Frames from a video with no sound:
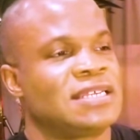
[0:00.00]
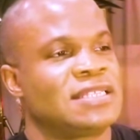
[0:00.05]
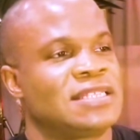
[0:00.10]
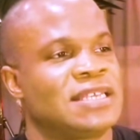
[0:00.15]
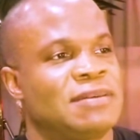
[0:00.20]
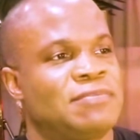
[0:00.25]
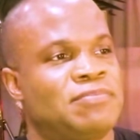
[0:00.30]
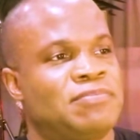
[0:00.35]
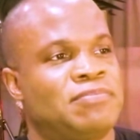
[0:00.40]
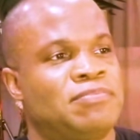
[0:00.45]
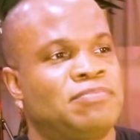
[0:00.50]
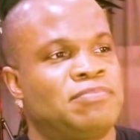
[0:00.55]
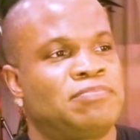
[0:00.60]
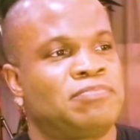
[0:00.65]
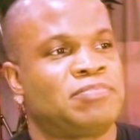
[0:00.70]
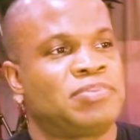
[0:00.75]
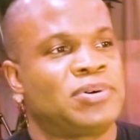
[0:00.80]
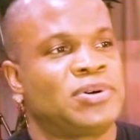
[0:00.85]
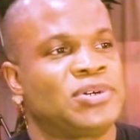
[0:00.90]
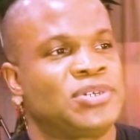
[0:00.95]
that
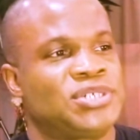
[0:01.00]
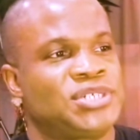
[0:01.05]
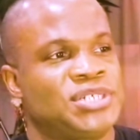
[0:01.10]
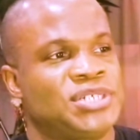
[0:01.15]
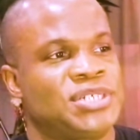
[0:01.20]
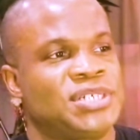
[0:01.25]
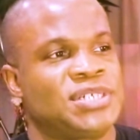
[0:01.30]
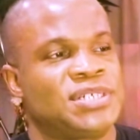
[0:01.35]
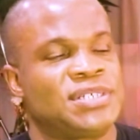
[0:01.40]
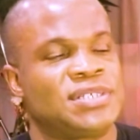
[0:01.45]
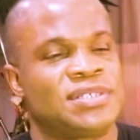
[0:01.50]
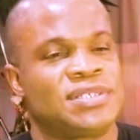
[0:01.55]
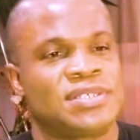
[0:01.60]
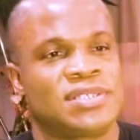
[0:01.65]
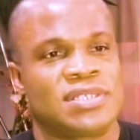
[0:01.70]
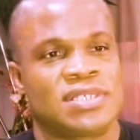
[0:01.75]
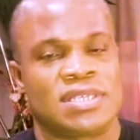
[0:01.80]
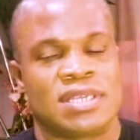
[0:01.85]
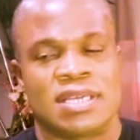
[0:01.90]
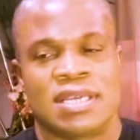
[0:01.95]

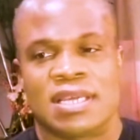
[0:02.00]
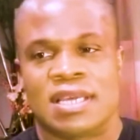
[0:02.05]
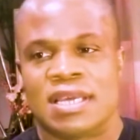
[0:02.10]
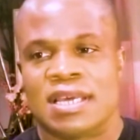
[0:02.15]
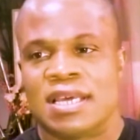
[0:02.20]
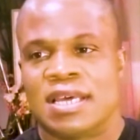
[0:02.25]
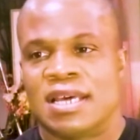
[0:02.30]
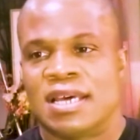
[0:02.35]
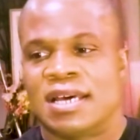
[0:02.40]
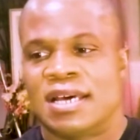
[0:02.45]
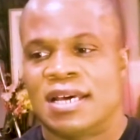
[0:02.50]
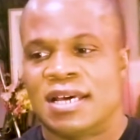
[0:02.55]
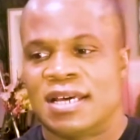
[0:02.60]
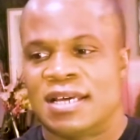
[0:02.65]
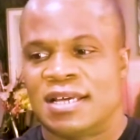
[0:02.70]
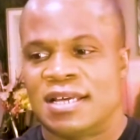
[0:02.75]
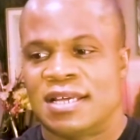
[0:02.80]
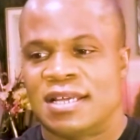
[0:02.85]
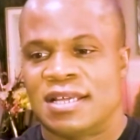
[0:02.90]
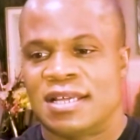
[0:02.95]
pushes
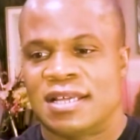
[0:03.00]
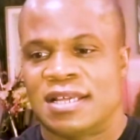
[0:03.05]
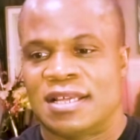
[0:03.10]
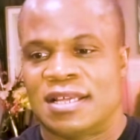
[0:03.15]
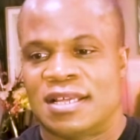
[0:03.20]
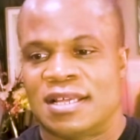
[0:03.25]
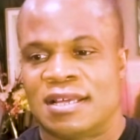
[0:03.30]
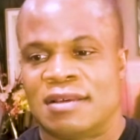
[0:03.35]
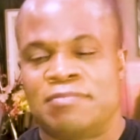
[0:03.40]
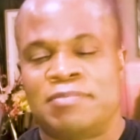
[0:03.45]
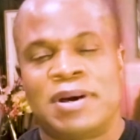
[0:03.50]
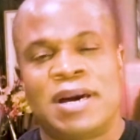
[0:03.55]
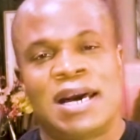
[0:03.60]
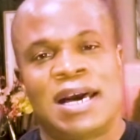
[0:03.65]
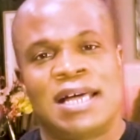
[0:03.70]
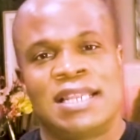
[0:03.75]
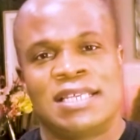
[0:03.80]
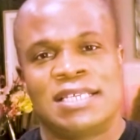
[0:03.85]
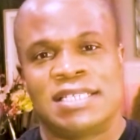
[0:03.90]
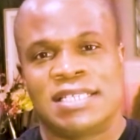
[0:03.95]

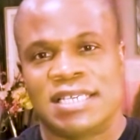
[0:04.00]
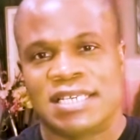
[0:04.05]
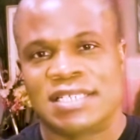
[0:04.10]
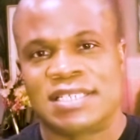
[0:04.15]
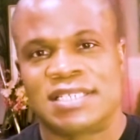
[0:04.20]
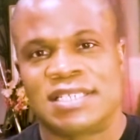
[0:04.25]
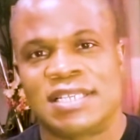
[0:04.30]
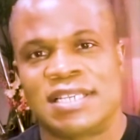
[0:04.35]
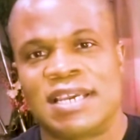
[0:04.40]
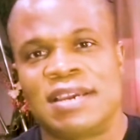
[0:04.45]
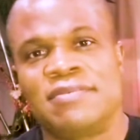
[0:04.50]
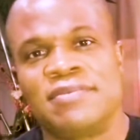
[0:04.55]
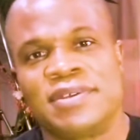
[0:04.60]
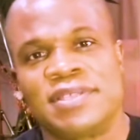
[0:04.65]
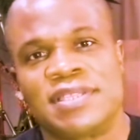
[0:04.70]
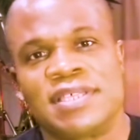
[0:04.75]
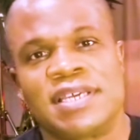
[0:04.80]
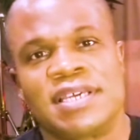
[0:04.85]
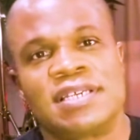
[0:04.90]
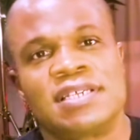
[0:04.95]
politics and
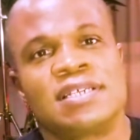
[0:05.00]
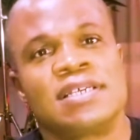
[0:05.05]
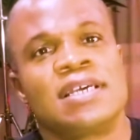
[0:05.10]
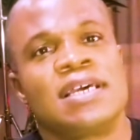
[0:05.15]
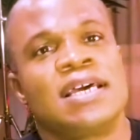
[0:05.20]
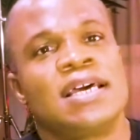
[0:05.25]
everything.